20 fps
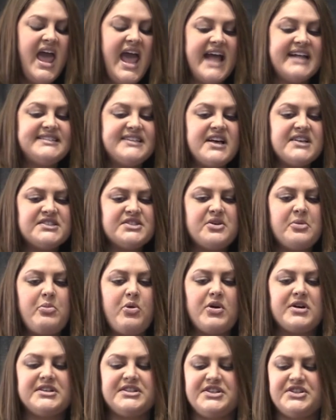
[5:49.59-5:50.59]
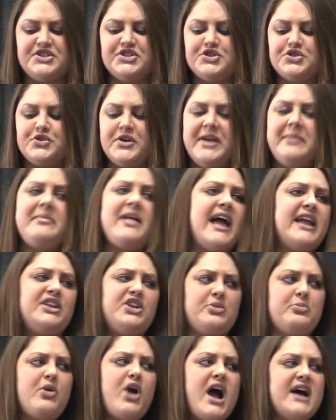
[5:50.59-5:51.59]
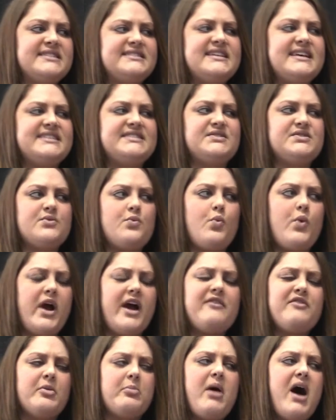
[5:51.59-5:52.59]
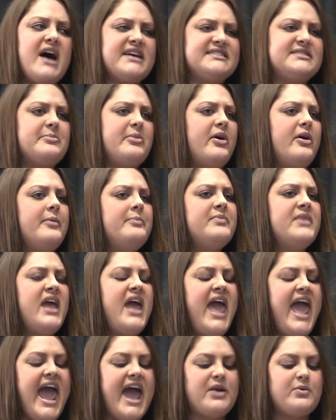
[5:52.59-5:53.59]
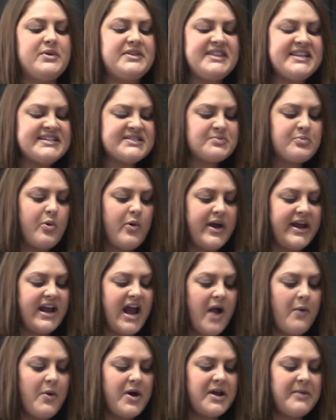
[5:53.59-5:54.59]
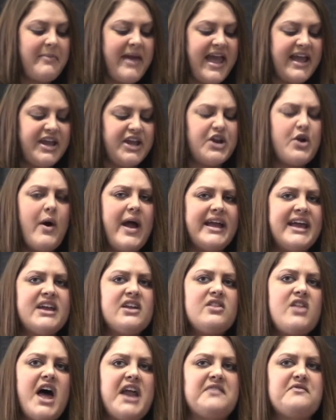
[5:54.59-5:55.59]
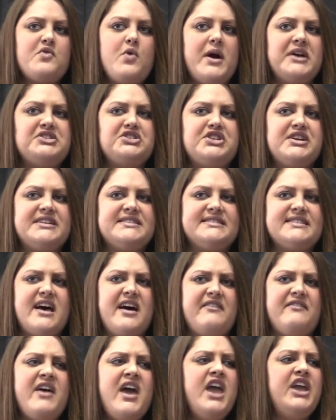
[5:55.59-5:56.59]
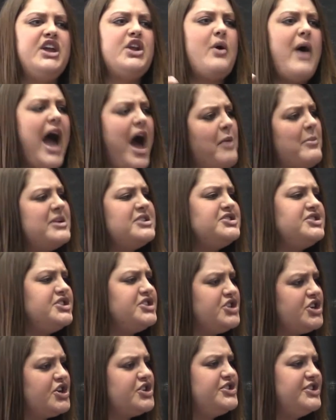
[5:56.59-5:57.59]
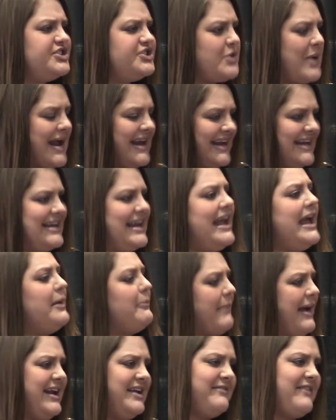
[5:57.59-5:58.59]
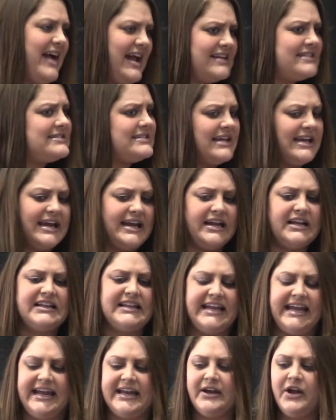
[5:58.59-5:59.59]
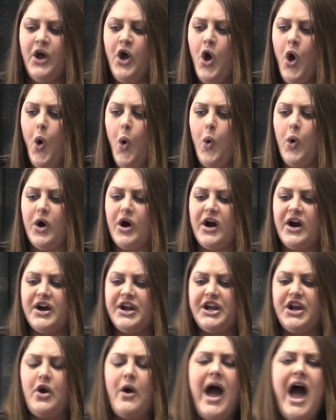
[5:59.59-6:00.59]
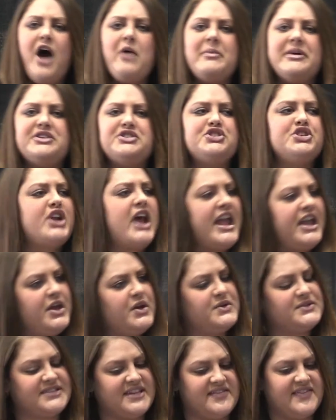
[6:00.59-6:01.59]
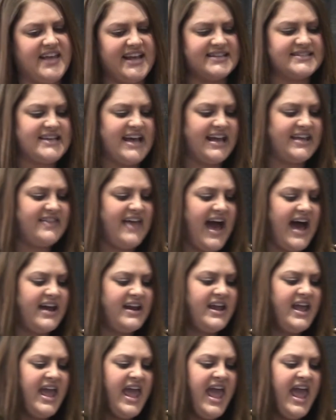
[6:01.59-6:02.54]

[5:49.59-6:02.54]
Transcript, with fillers: It's also important to streamline your process wherever possible. And with this point, I want to make, you know, I get a lot of questions of, you know, how much detergent do I need to hit my device to get it clean? Or, you know, how much should I use and things like that.